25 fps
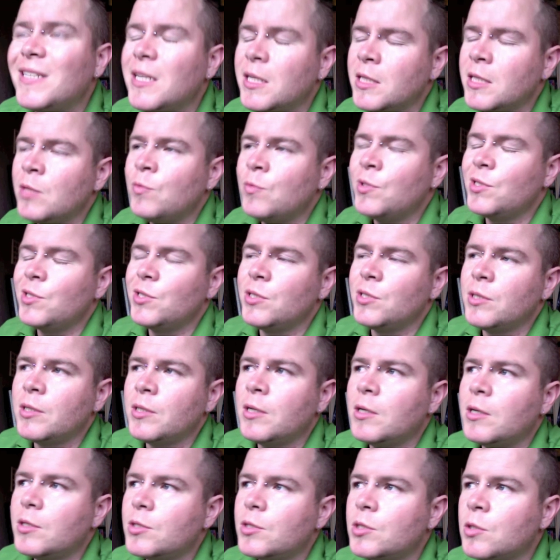and the one is a
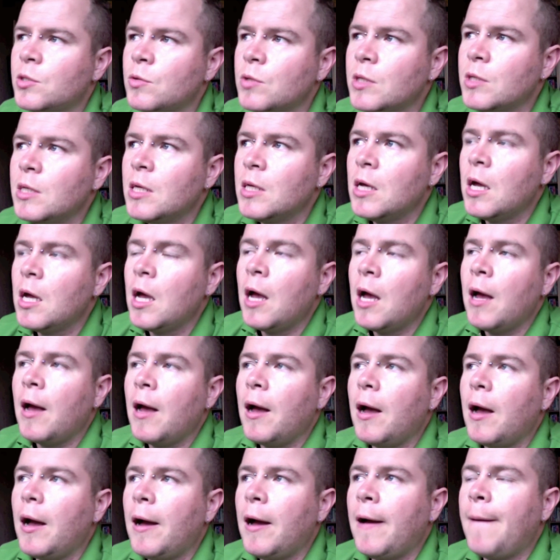deluxe. So,
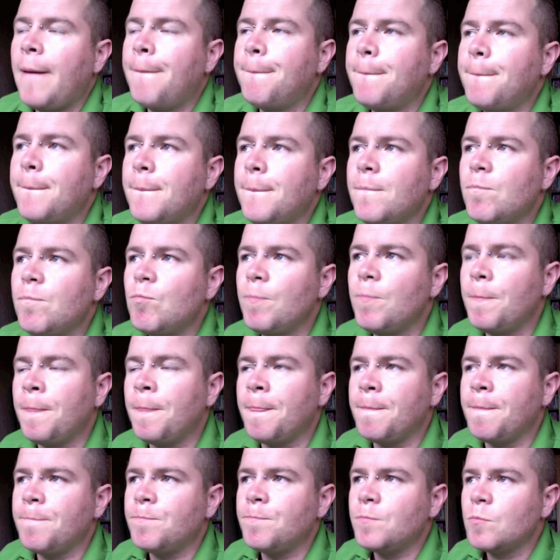well, I'm
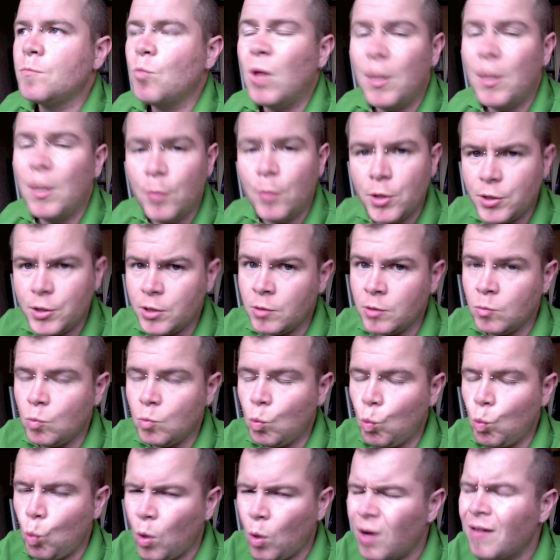only doing
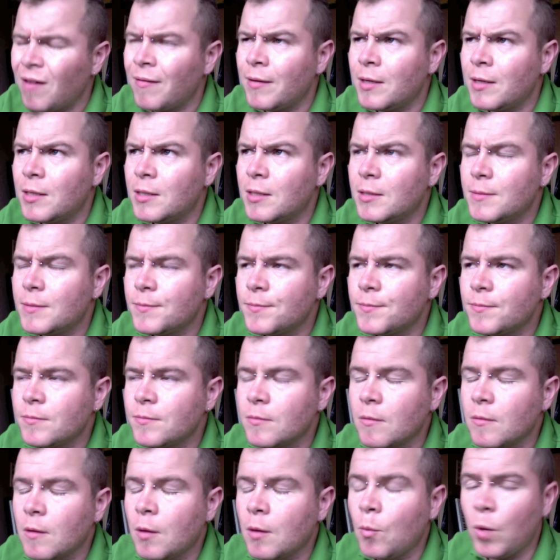one.
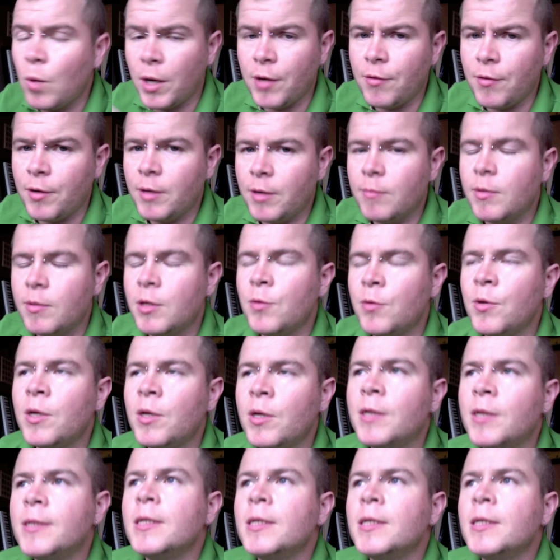I'm wearing green, by the way.